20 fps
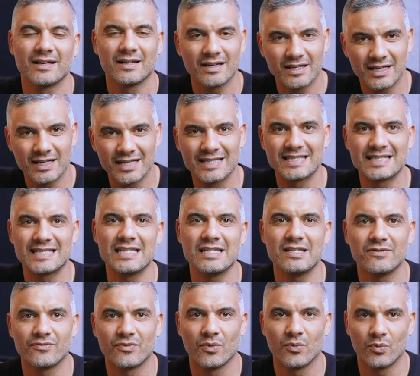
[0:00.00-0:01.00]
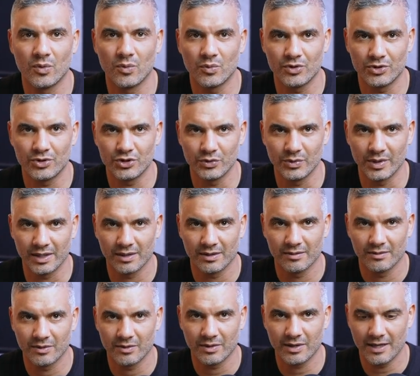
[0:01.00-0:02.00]
conceive what we're doing.
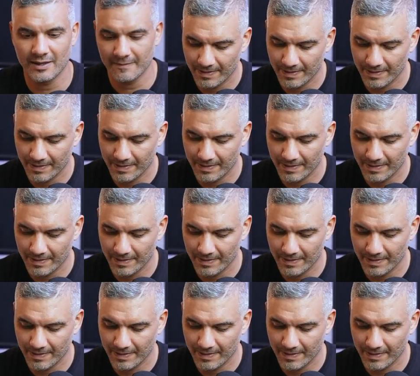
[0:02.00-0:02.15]
Okay,